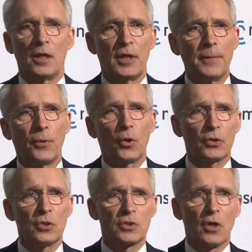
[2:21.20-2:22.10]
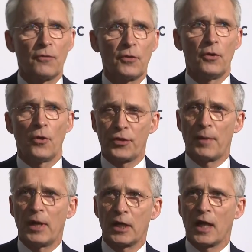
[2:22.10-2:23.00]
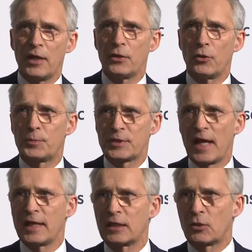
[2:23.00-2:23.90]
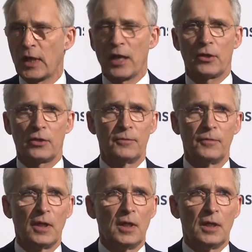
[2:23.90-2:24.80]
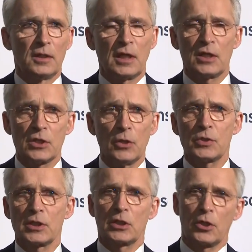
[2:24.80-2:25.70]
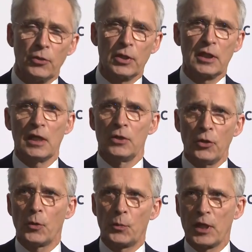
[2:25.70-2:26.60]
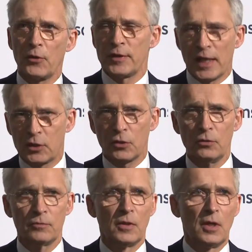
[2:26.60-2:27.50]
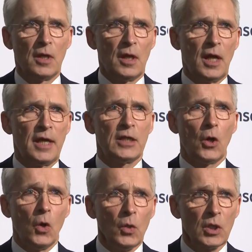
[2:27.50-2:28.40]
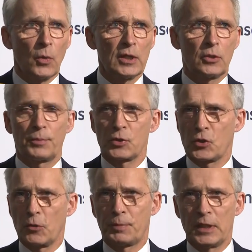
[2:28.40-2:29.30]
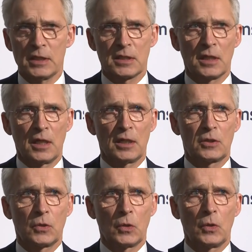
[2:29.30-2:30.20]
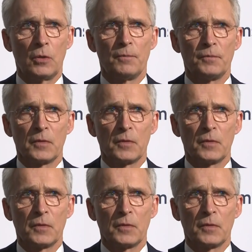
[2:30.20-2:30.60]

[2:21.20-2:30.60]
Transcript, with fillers: importance of North America and Europe standing together. There is no security in Europe without NATO, and the only way to preserve peace, to